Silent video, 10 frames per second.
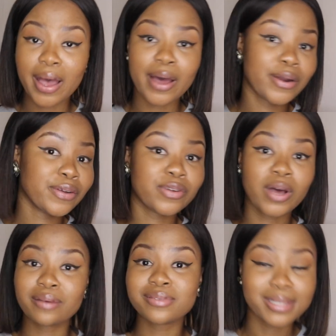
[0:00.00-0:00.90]
I don't know if y'all
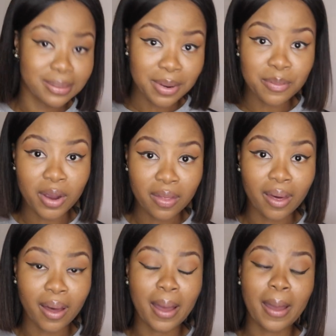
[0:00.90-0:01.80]
have seen my
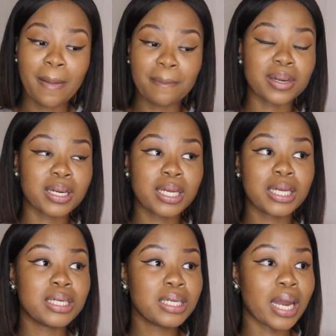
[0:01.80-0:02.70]
brother, but
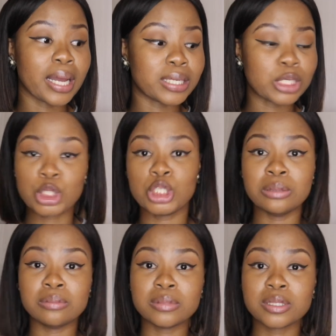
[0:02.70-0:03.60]
he like
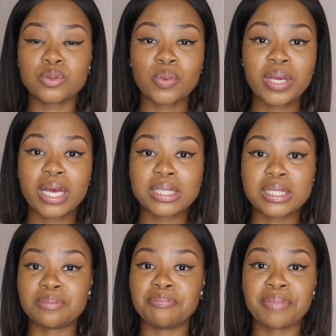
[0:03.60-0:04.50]
gyms, so he has
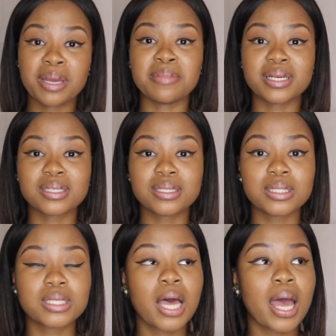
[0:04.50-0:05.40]
these big
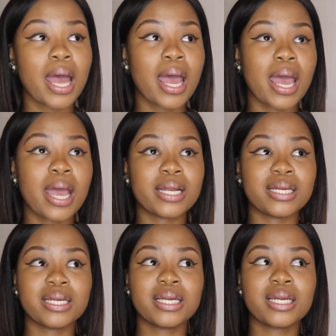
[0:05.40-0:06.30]
muscles and